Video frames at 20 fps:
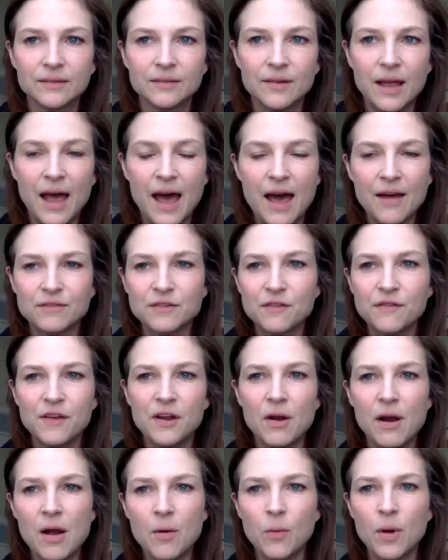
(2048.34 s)
have to
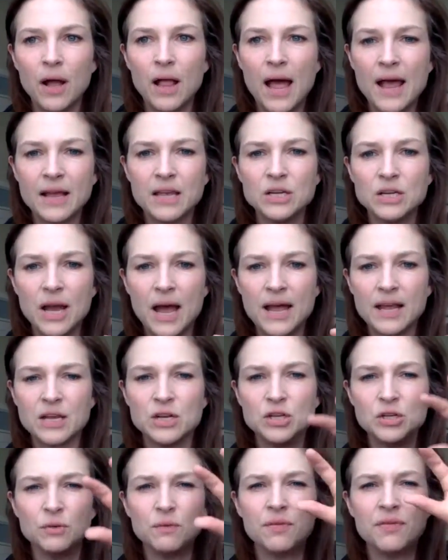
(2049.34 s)
figure out, well, I can
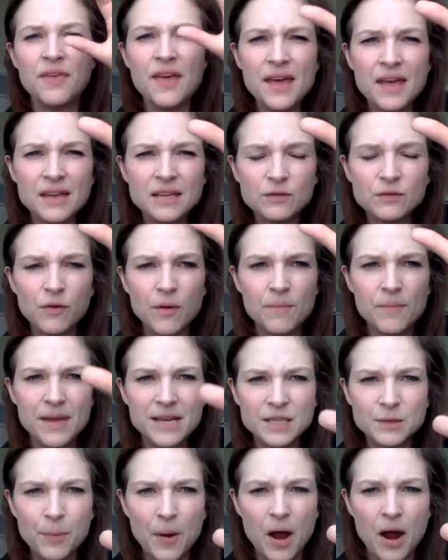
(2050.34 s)
do this from
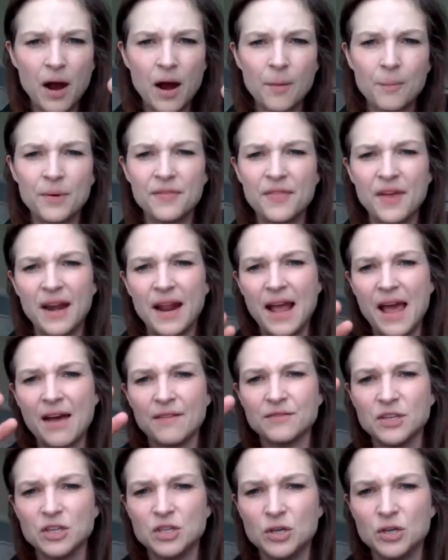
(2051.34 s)
this part, but then I
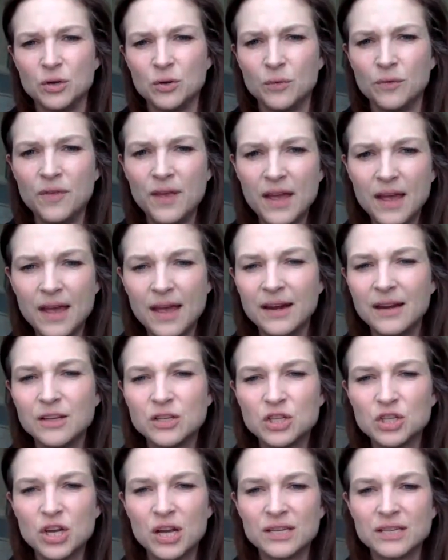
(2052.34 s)
have to do this. And
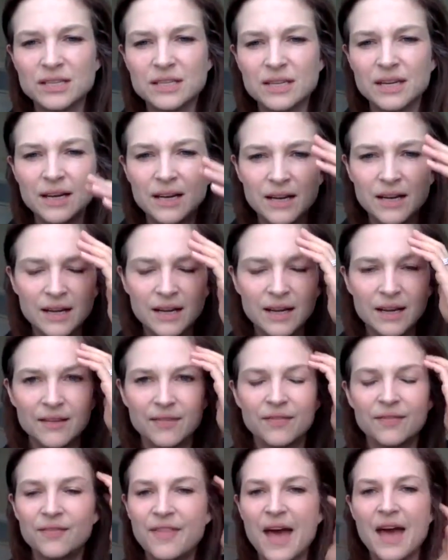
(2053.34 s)
it's just,
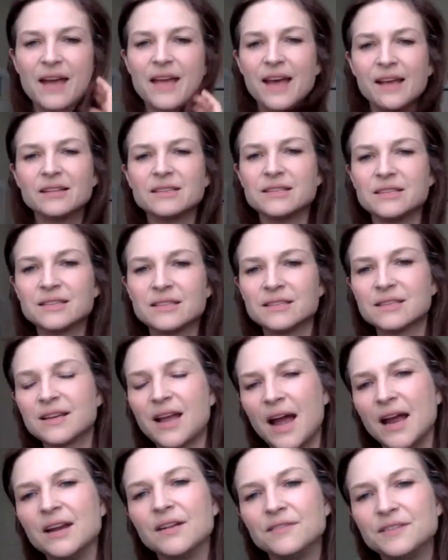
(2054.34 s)
that gets
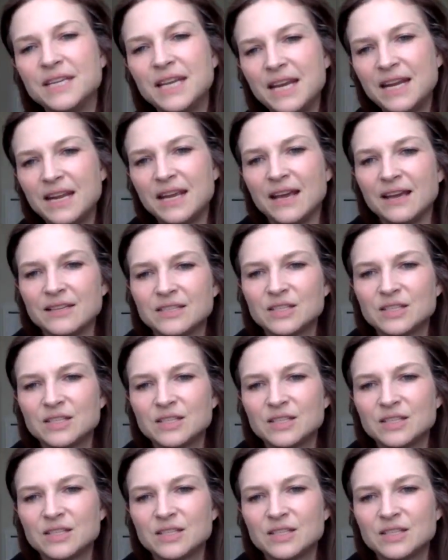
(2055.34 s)
kind of tedious.